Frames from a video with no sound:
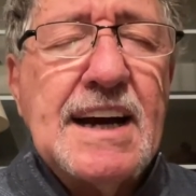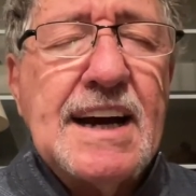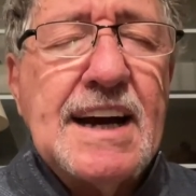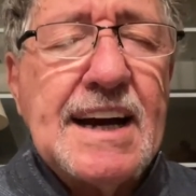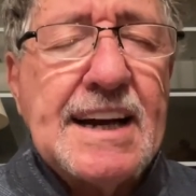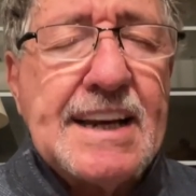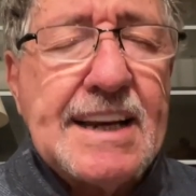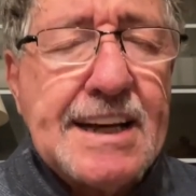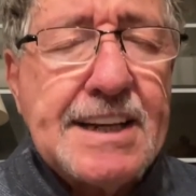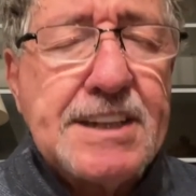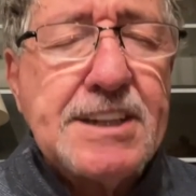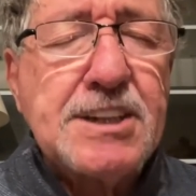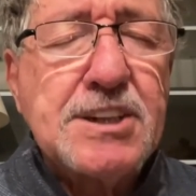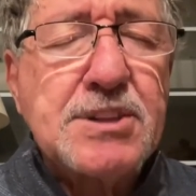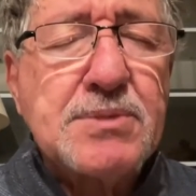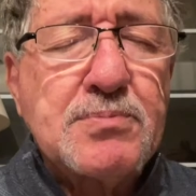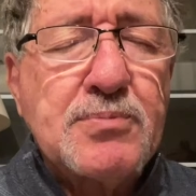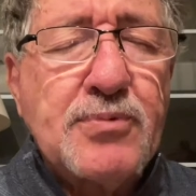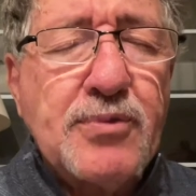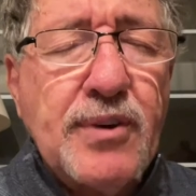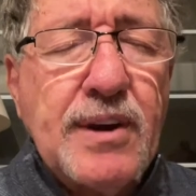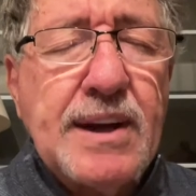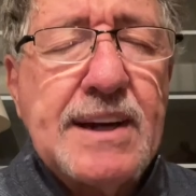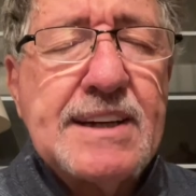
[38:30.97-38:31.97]
And I just
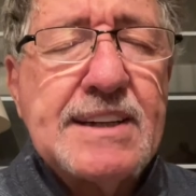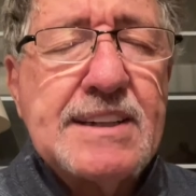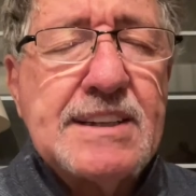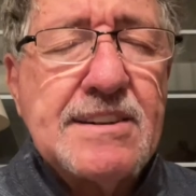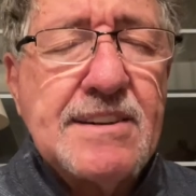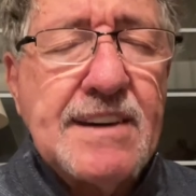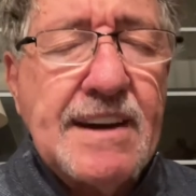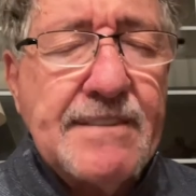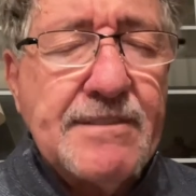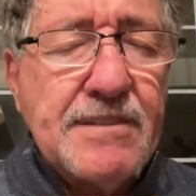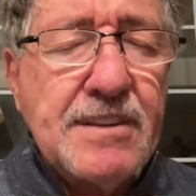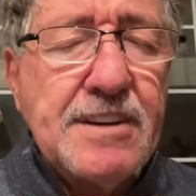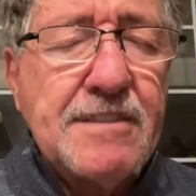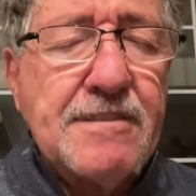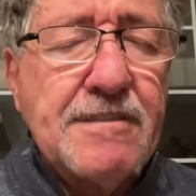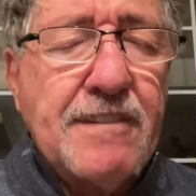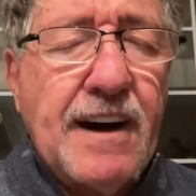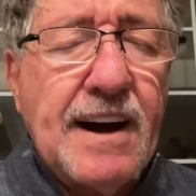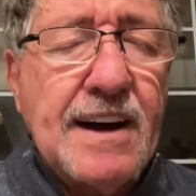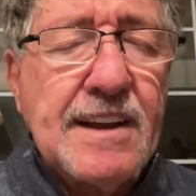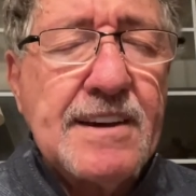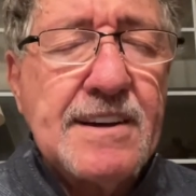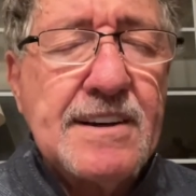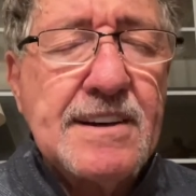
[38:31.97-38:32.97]
pray, dear Heavenly
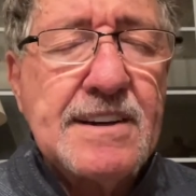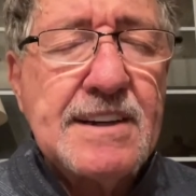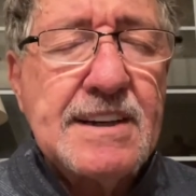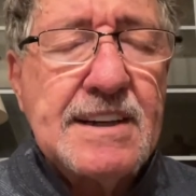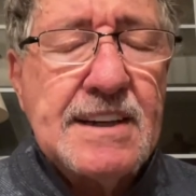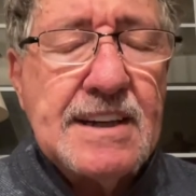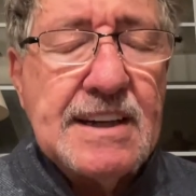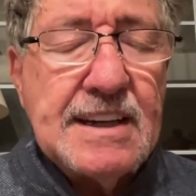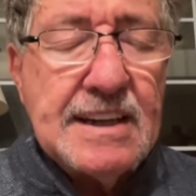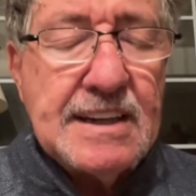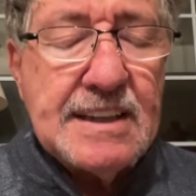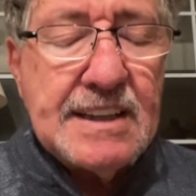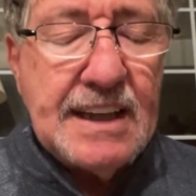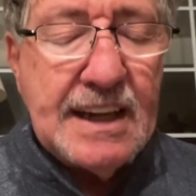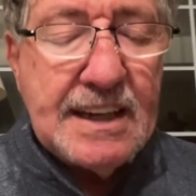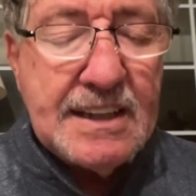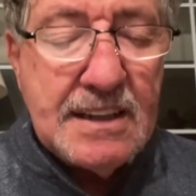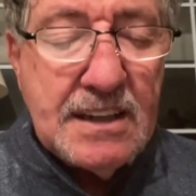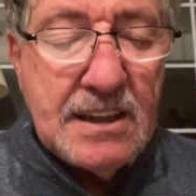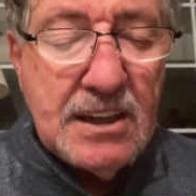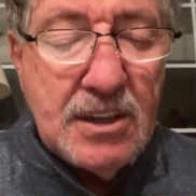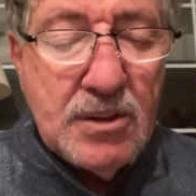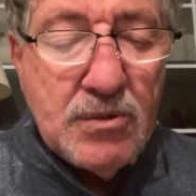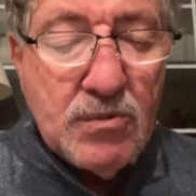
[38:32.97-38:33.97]
Father, that
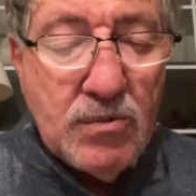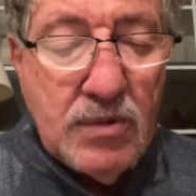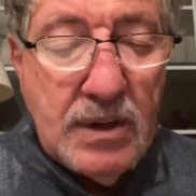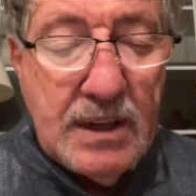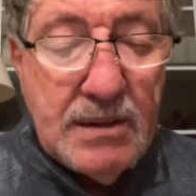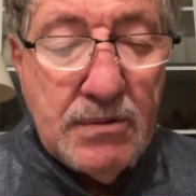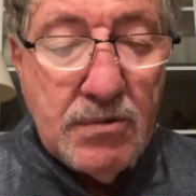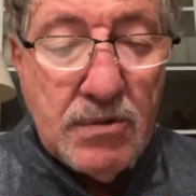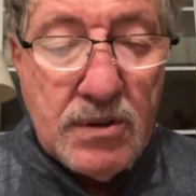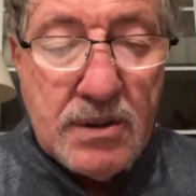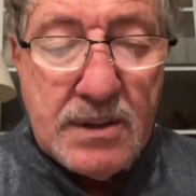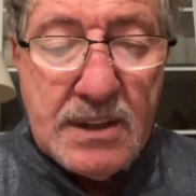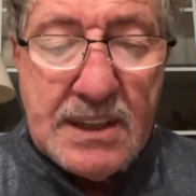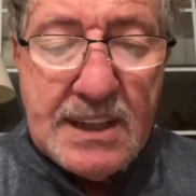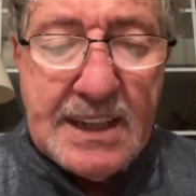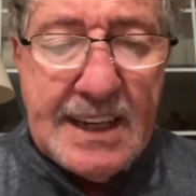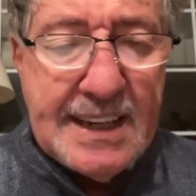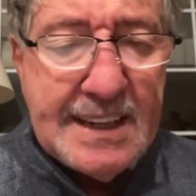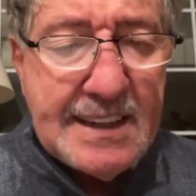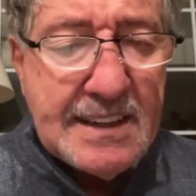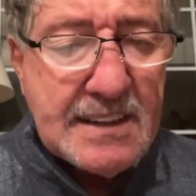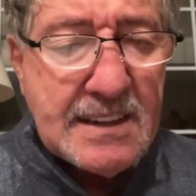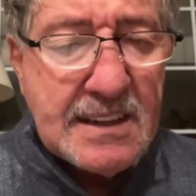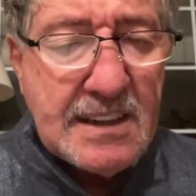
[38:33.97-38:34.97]
we will
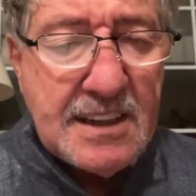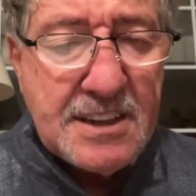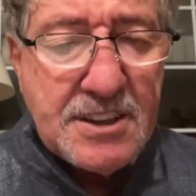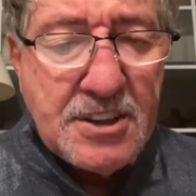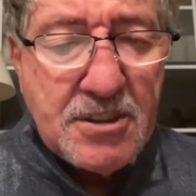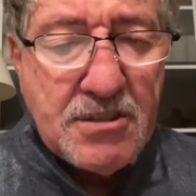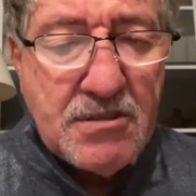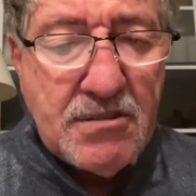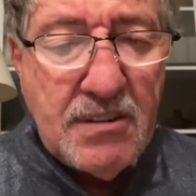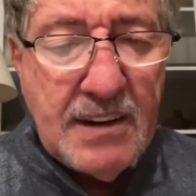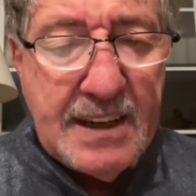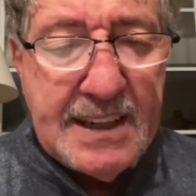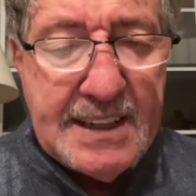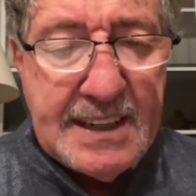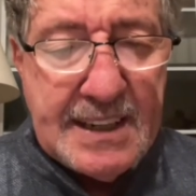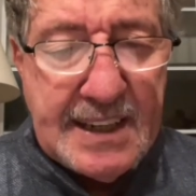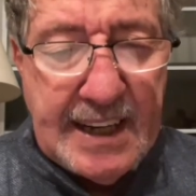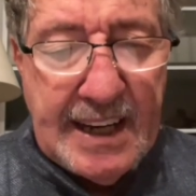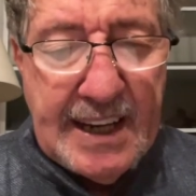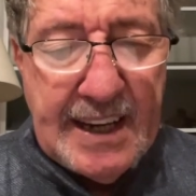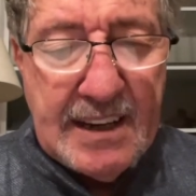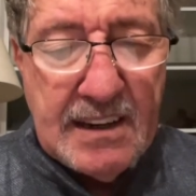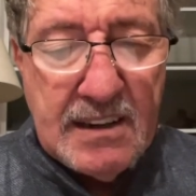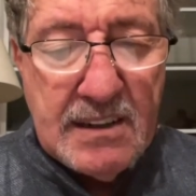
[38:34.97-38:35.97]
take such great
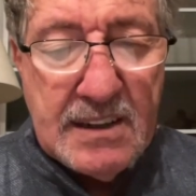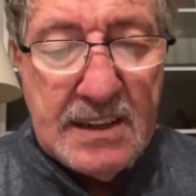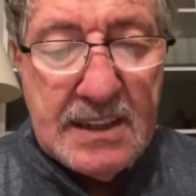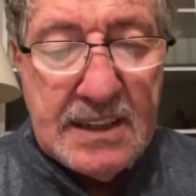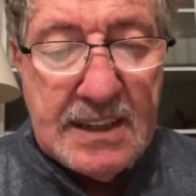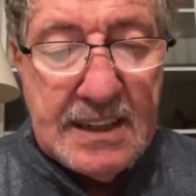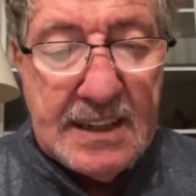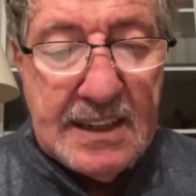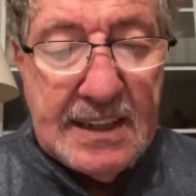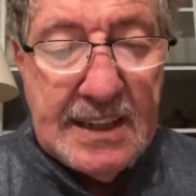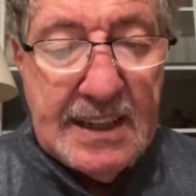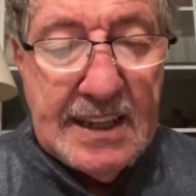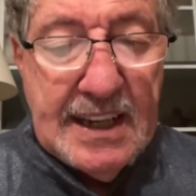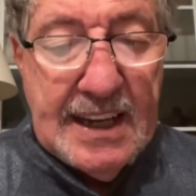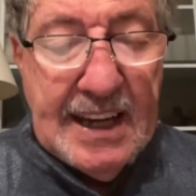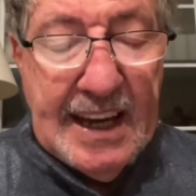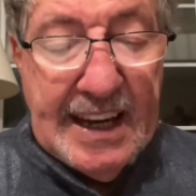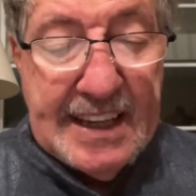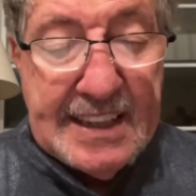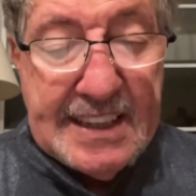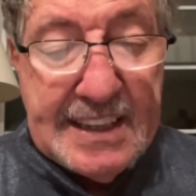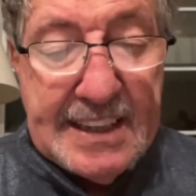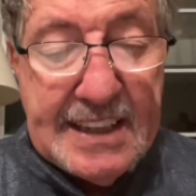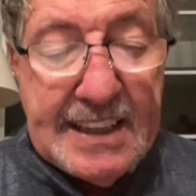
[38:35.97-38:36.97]
care
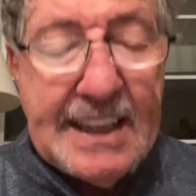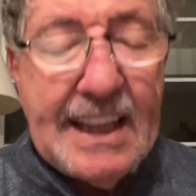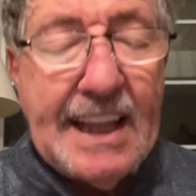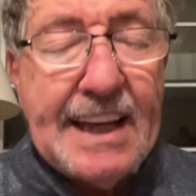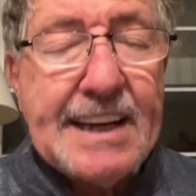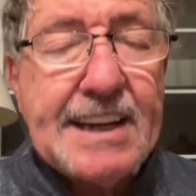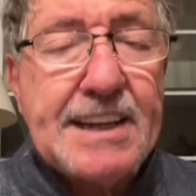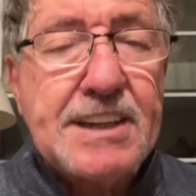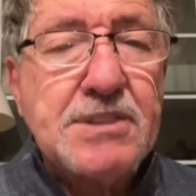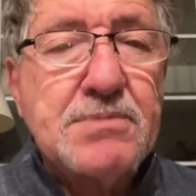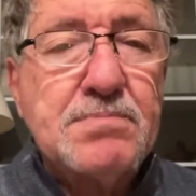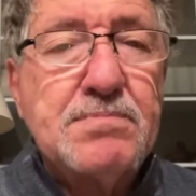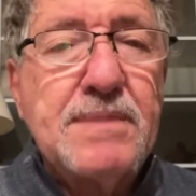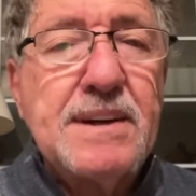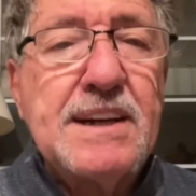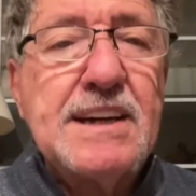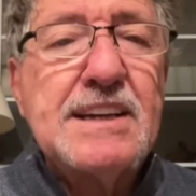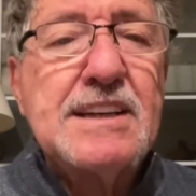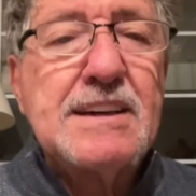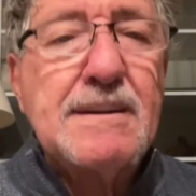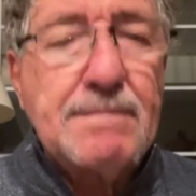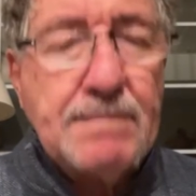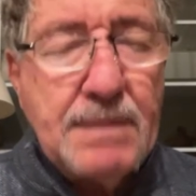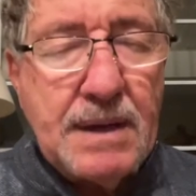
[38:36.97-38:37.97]
and let us be
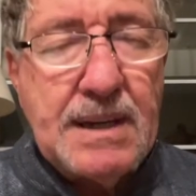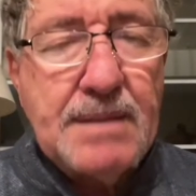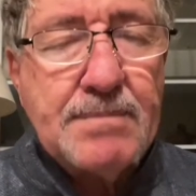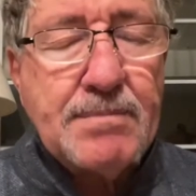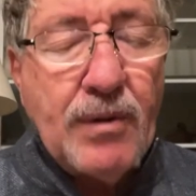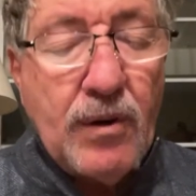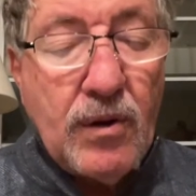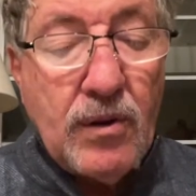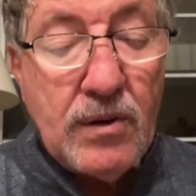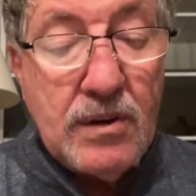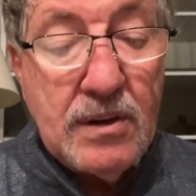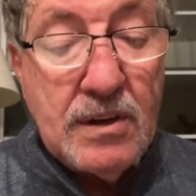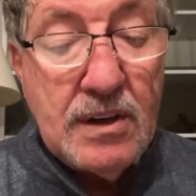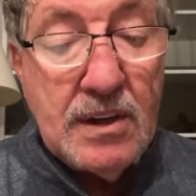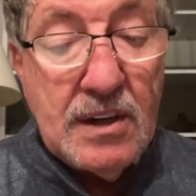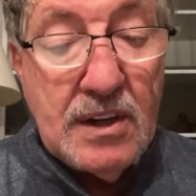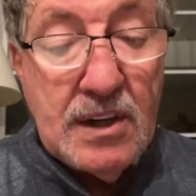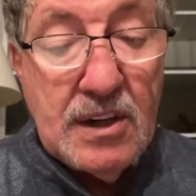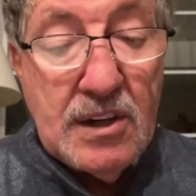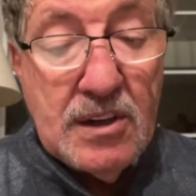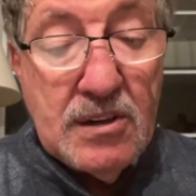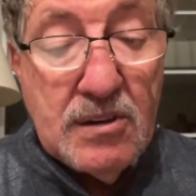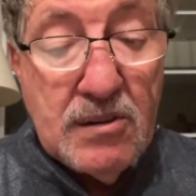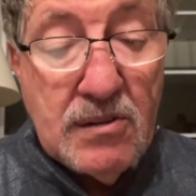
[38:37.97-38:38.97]
the people
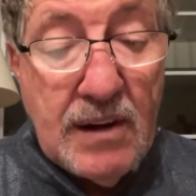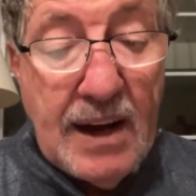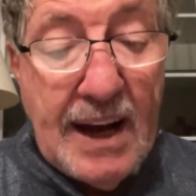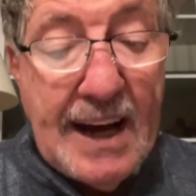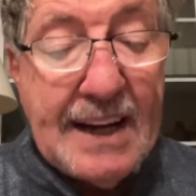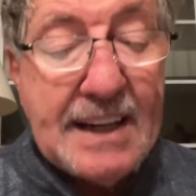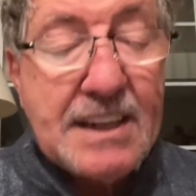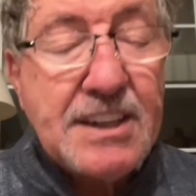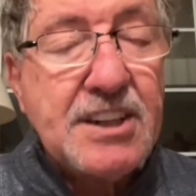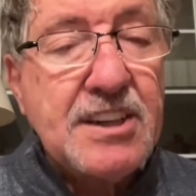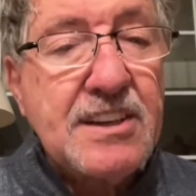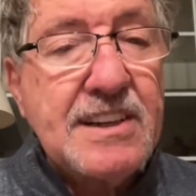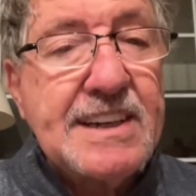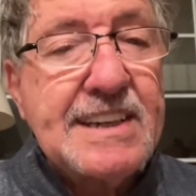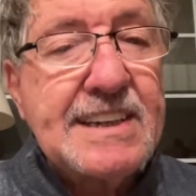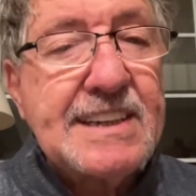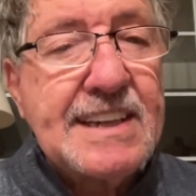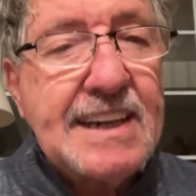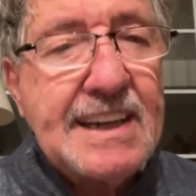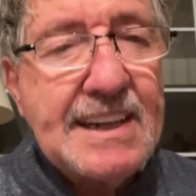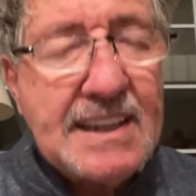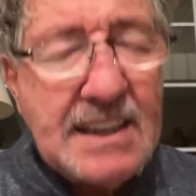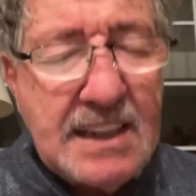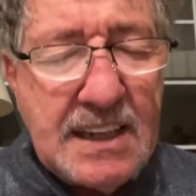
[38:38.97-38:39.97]
who actually
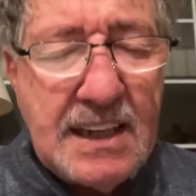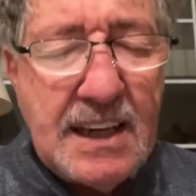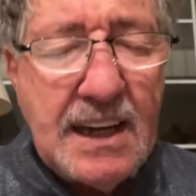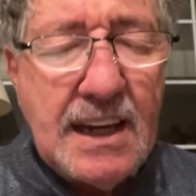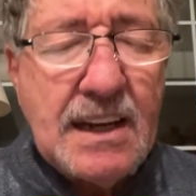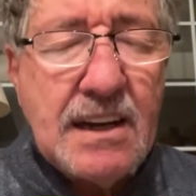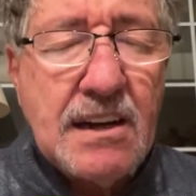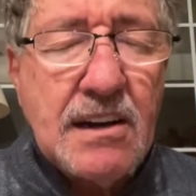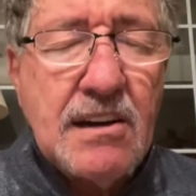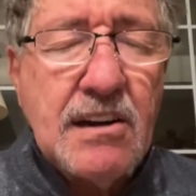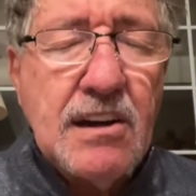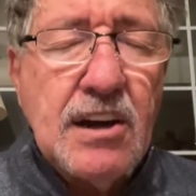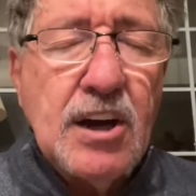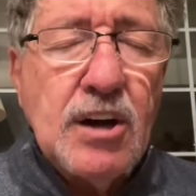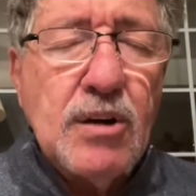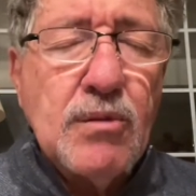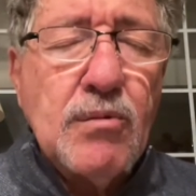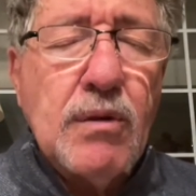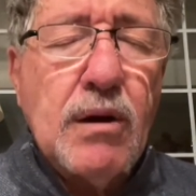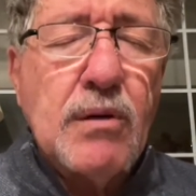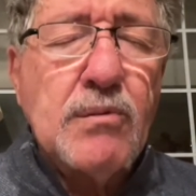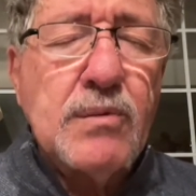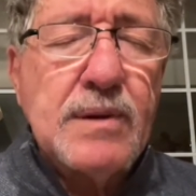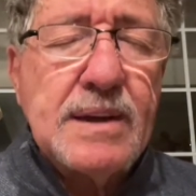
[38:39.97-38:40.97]
take care
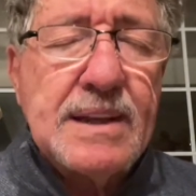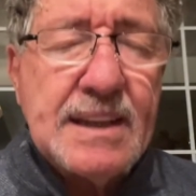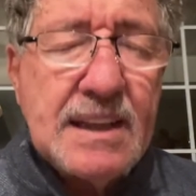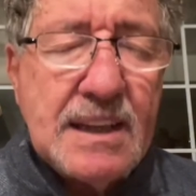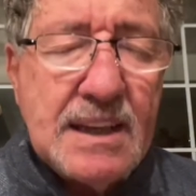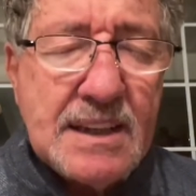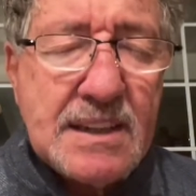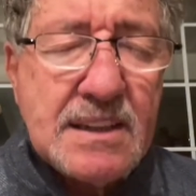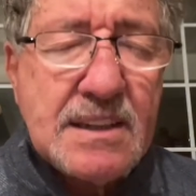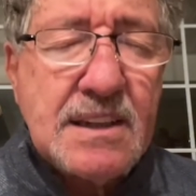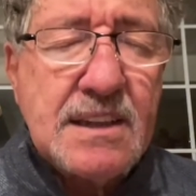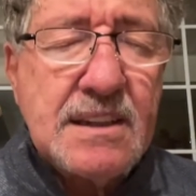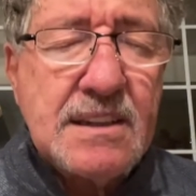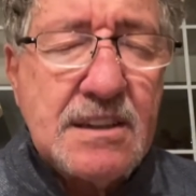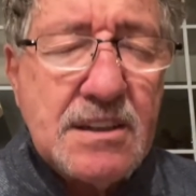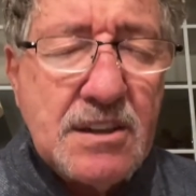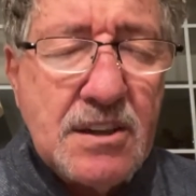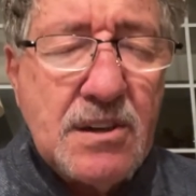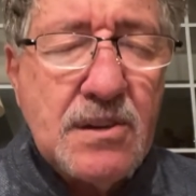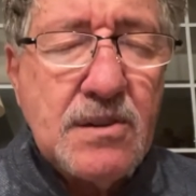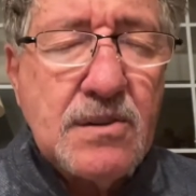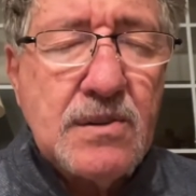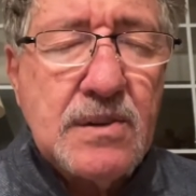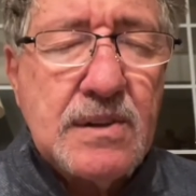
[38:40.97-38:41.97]
what we listen
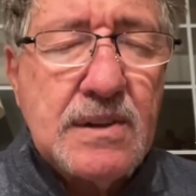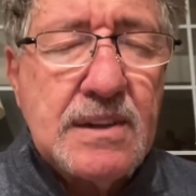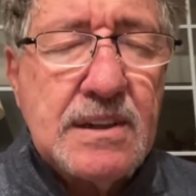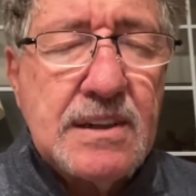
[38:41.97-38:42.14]
to